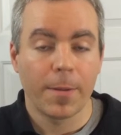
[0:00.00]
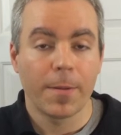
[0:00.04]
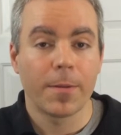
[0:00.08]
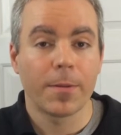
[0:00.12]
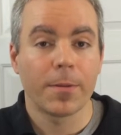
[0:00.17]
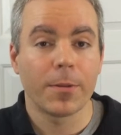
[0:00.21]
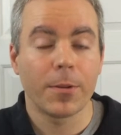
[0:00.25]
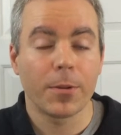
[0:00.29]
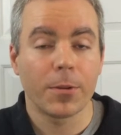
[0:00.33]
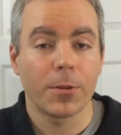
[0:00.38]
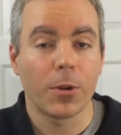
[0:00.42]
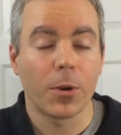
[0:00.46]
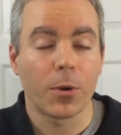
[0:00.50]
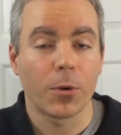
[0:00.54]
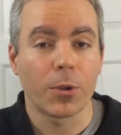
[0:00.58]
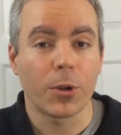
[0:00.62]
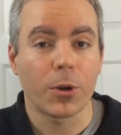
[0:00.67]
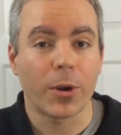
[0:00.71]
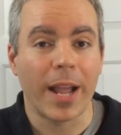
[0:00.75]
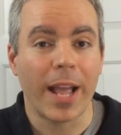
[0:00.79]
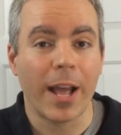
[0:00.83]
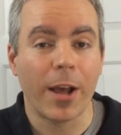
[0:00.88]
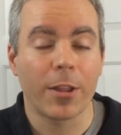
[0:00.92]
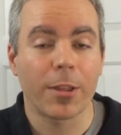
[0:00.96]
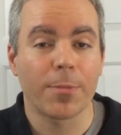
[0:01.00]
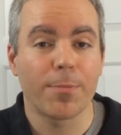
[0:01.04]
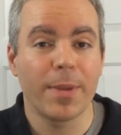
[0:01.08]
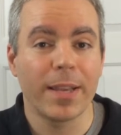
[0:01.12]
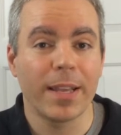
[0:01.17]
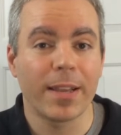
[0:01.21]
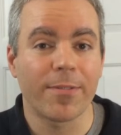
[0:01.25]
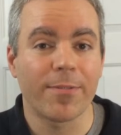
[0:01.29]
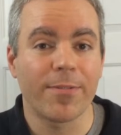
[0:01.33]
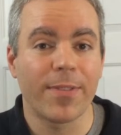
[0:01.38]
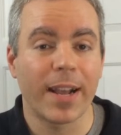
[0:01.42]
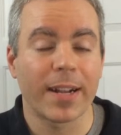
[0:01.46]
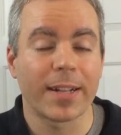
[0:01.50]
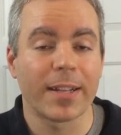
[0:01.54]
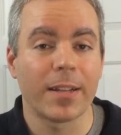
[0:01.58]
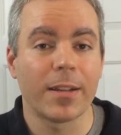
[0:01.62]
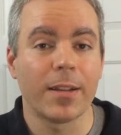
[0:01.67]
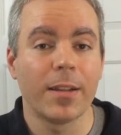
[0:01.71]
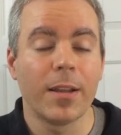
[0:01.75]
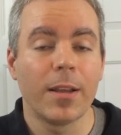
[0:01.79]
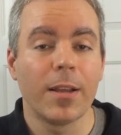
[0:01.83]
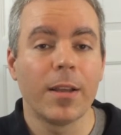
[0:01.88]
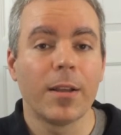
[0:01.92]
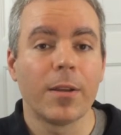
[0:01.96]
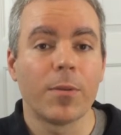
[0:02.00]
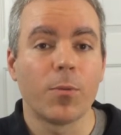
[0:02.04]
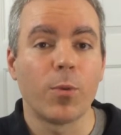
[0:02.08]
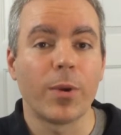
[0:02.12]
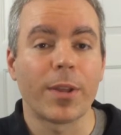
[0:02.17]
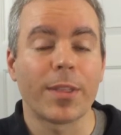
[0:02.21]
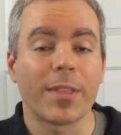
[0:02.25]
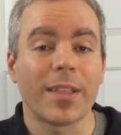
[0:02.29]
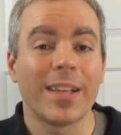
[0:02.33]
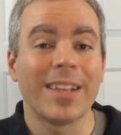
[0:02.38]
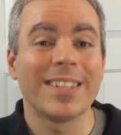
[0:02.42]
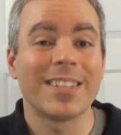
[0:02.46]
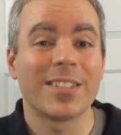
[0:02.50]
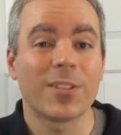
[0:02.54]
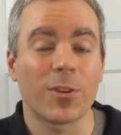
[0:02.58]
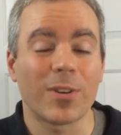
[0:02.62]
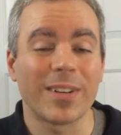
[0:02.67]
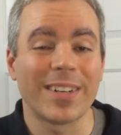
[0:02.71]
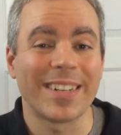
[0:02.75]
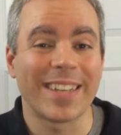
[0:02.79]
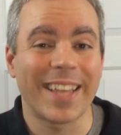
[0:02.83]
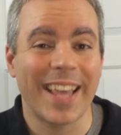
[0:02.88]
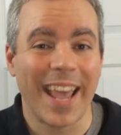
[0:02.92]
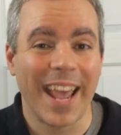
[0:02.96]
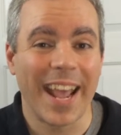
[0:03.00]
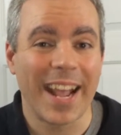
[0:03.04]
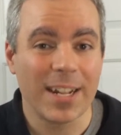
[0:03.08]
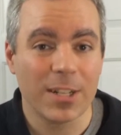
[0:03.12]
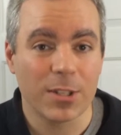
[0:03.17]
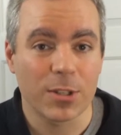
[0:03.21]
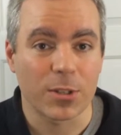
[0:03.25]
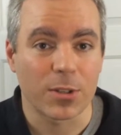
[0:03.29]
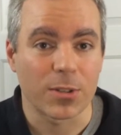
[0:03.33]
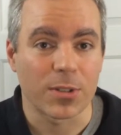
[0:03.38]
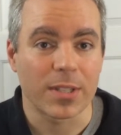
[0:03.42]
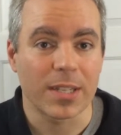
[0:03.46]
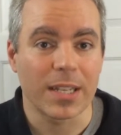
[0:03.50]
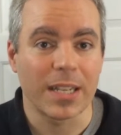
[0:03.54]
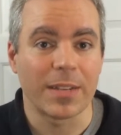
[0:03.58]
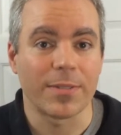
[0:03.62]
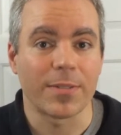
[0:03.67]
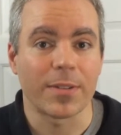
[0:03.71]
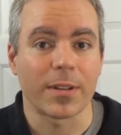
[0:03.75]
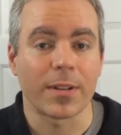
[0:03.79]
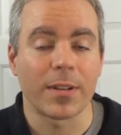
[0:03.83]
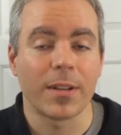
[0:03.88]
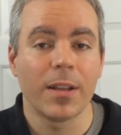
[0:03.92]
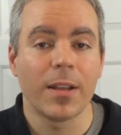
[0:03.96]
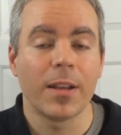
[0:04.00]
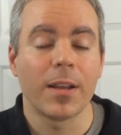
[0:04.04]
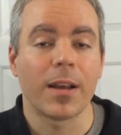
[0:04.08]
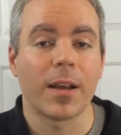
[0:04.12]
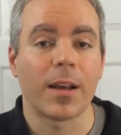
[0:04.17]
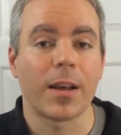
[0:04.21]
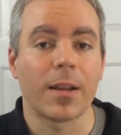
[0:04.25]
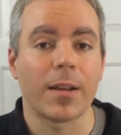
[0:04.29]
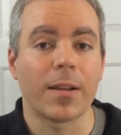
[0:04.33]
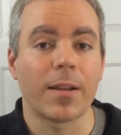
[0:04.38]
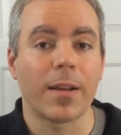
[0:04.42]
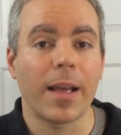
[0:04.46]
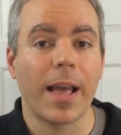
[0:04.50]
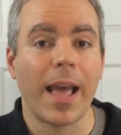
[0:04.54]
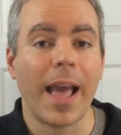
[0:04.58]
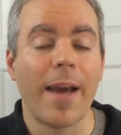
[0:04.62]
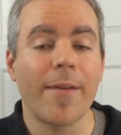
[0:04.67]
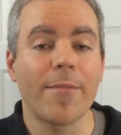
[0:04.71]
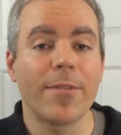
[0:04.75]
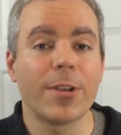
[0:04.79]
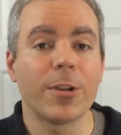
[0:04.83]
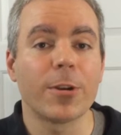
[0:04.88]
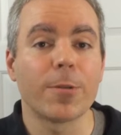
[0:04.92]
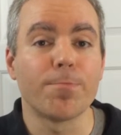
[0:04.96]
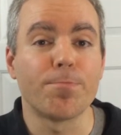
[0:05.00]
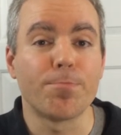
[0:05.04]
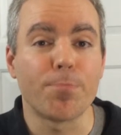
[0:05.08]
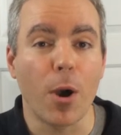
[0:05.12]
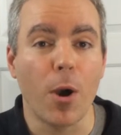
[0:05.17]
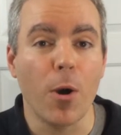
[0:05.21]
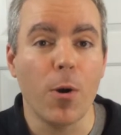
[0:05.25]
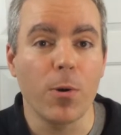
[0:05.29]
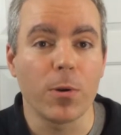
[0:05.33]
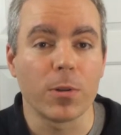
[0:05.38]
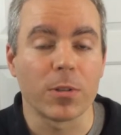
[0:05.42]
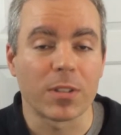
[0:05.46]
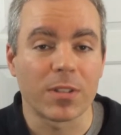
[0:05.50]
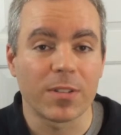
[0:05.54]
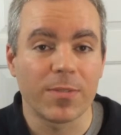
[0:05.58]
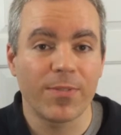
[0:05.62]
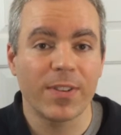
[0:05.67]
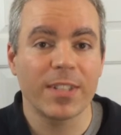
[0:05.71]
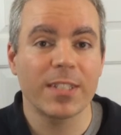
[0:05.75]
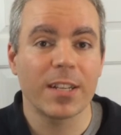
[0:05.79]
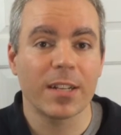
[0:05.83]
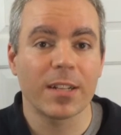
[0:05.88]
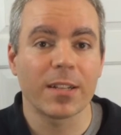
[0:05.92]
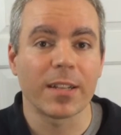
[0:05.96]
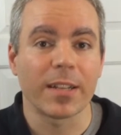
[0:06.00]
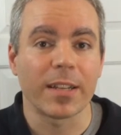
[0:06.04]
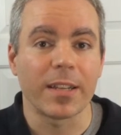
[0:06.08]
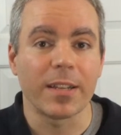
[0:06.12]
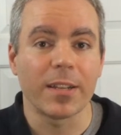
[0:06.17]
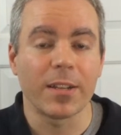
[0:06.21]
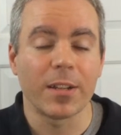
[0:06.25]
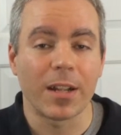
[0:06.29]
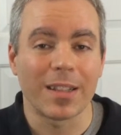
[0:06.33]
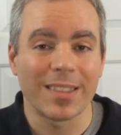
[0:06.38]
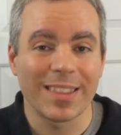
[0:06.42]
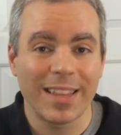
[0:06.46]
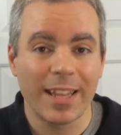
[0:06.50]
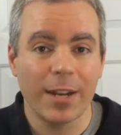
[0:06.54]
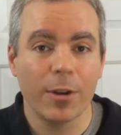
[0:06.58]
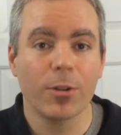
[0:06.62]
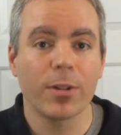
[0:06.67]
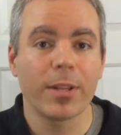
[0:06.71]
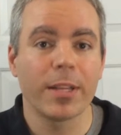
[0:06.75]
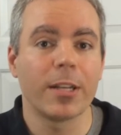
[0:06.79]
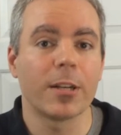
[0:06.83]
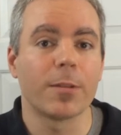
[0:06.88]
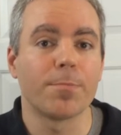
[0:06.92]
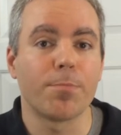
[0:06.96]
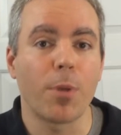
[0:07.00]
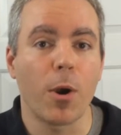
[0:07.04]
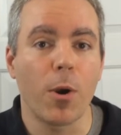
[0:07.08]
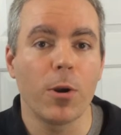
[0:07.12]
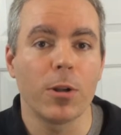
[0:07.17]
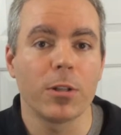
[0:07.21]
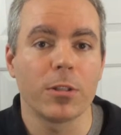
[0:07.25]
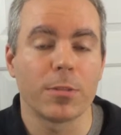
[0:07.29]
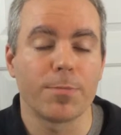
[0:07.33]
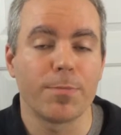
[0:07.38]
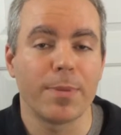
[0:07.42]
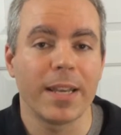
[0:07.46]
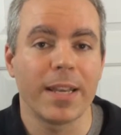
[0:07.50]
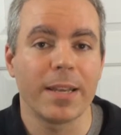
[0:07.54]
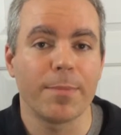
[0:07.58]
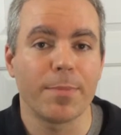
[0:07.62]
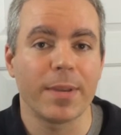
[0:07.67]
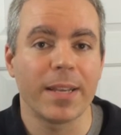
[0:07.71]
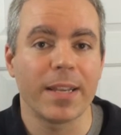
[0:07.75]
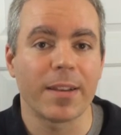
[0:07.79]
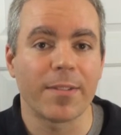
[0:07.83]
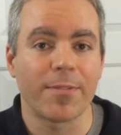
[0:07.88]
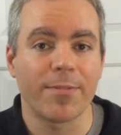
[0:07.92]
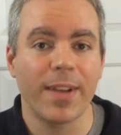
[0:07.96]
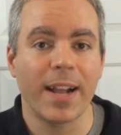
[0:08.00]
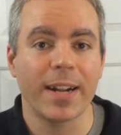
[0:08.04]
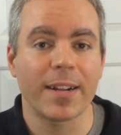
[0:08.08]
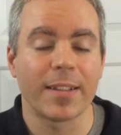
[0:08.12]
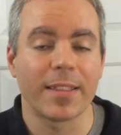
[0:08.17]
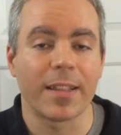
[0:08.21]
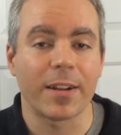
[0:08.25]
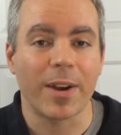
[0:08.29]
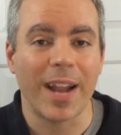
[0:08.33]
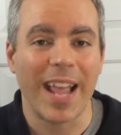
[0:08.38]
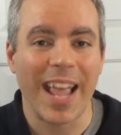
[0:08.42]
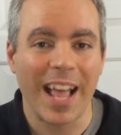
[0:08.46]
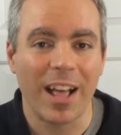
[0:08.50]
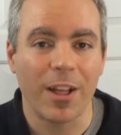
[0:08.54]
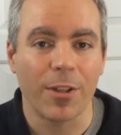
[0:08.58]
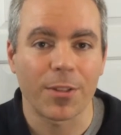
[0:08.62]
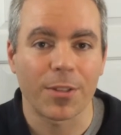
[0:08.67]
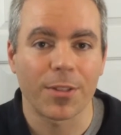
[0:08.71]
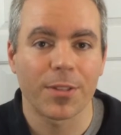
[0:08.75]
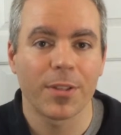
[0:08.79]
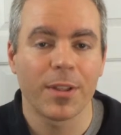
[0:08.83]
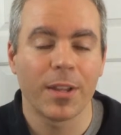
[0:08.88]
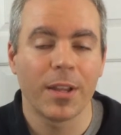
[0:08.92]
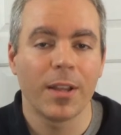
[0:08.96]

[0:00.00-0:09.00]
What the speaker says: your health being affected with certain cancers even, having your bones physically, literally your bones being affected, their health